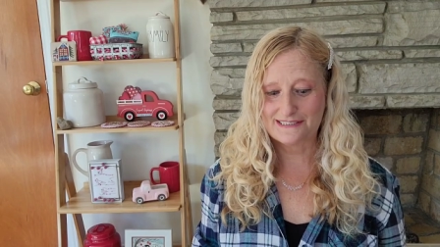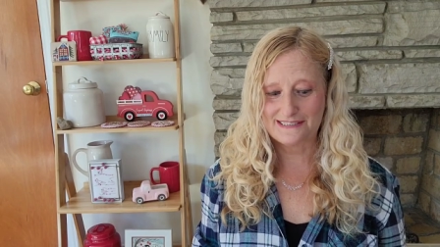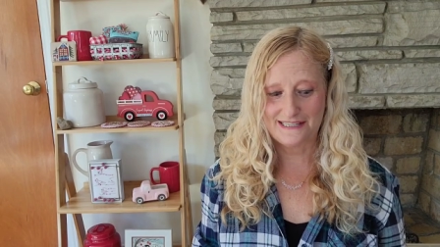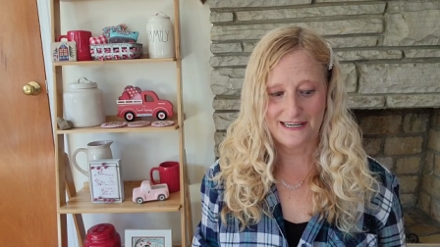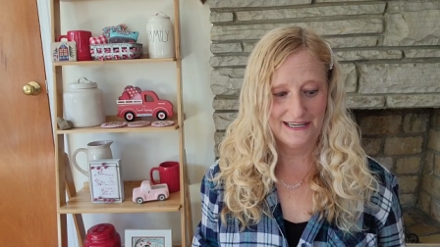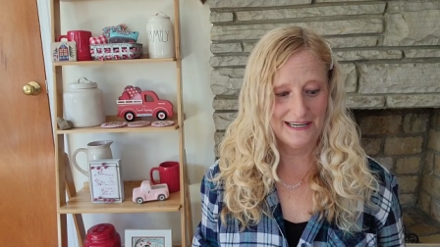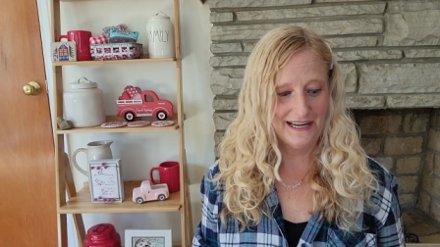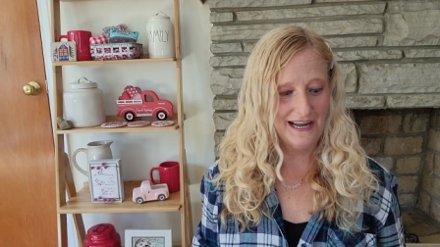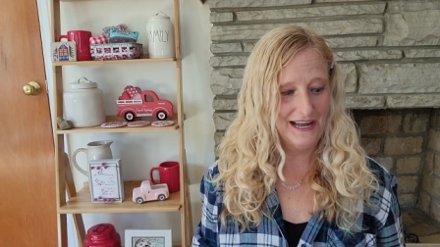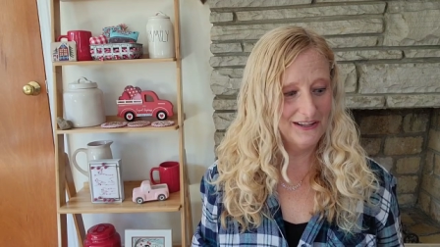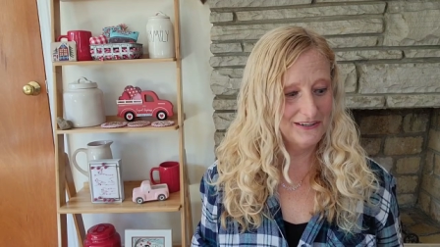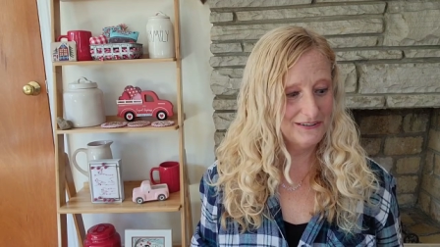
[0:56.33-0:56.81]

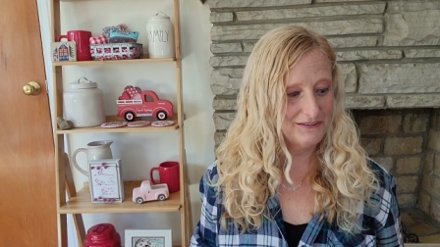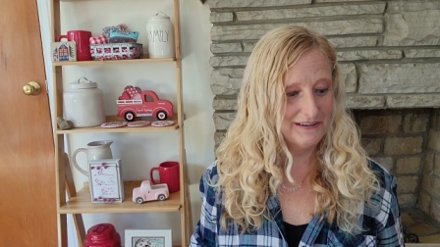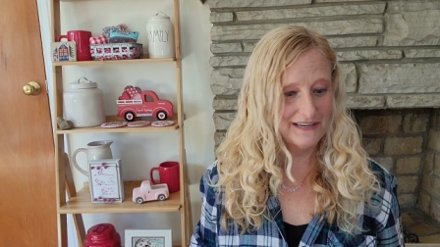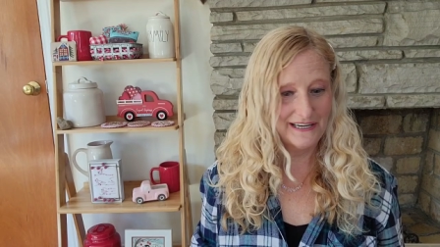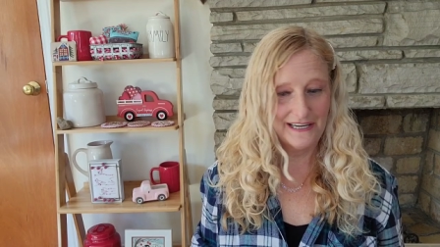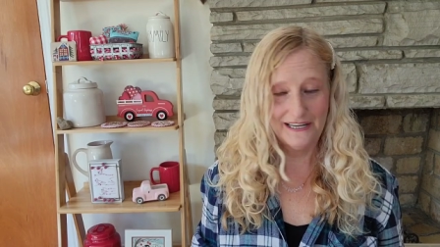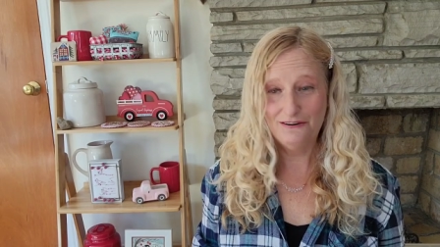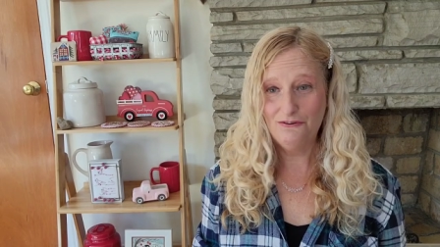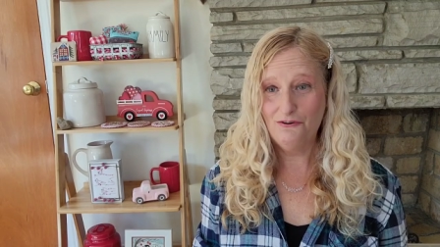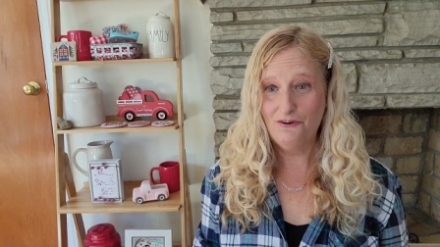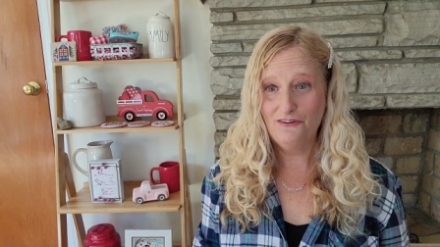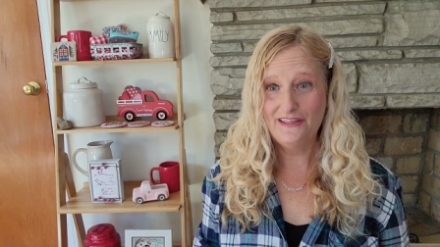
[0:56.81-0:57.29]
and
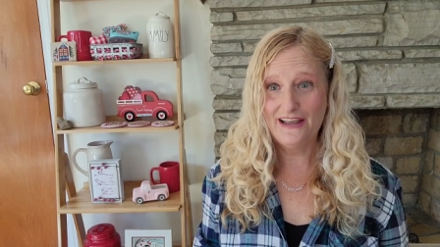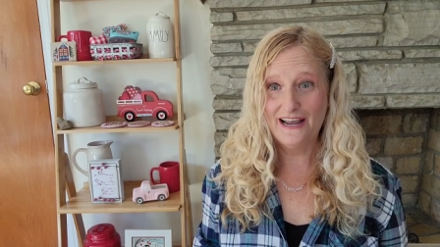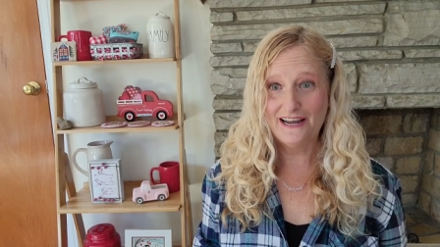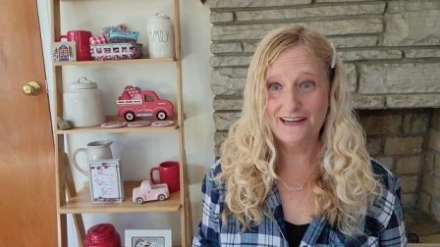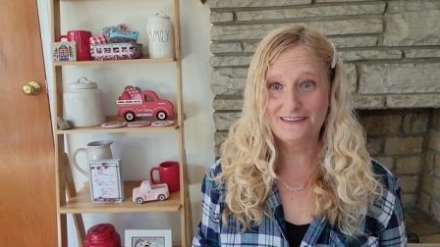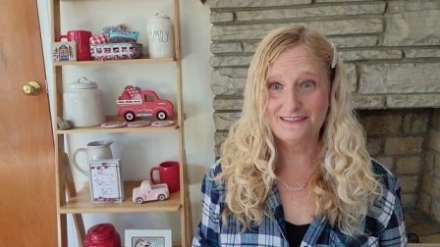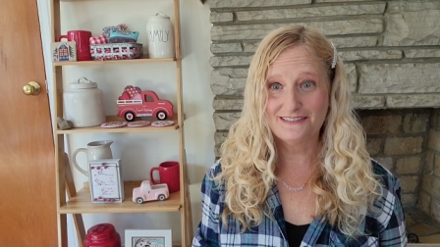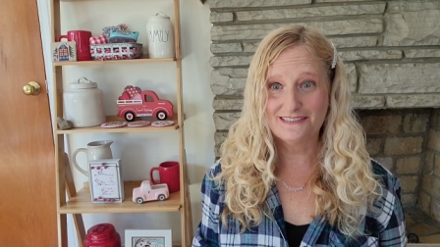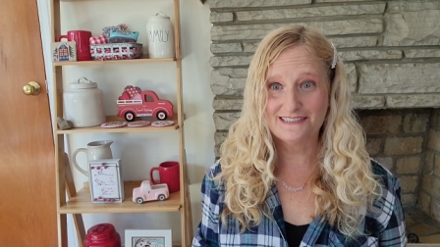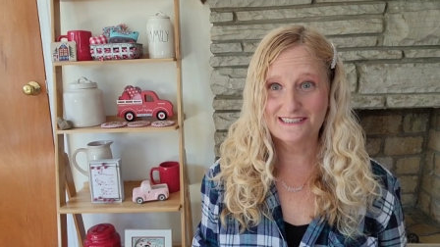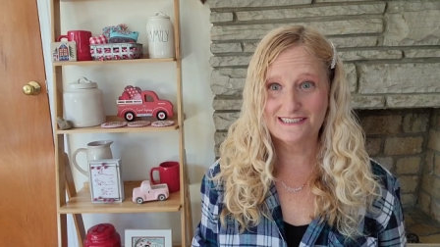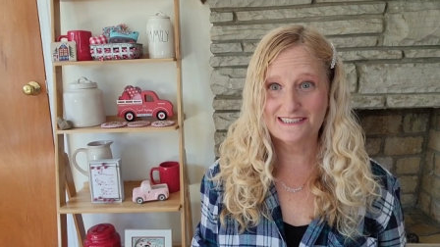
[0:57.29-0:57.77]
coloring and all that
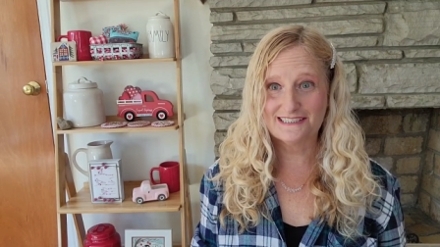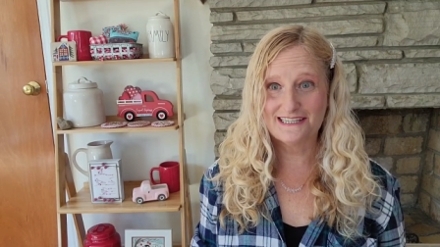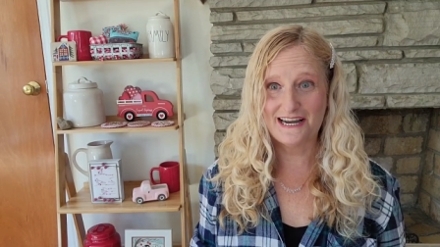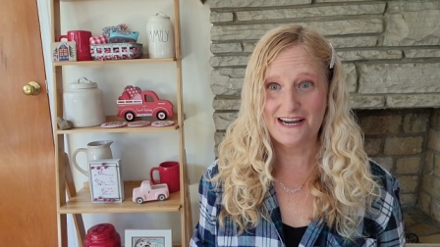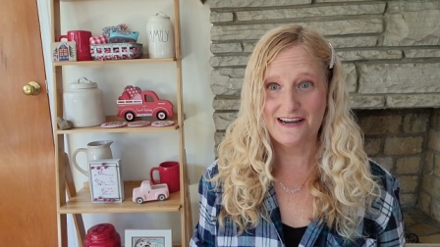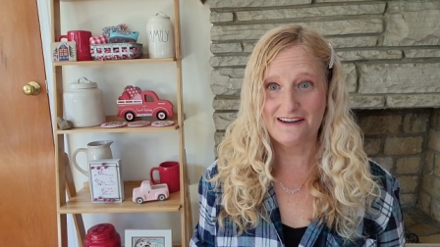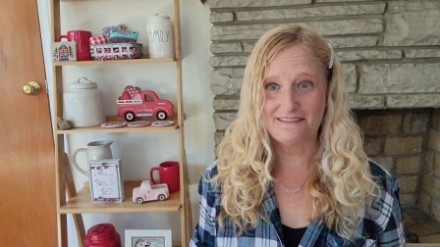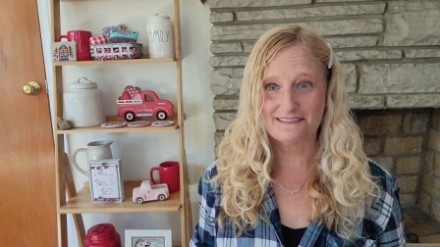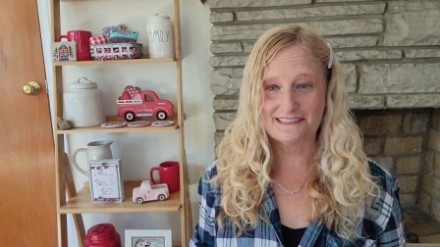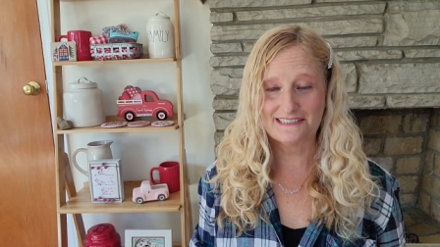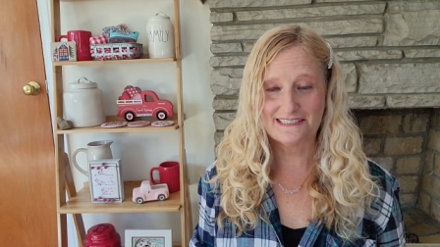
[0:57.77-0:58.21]
good stuff.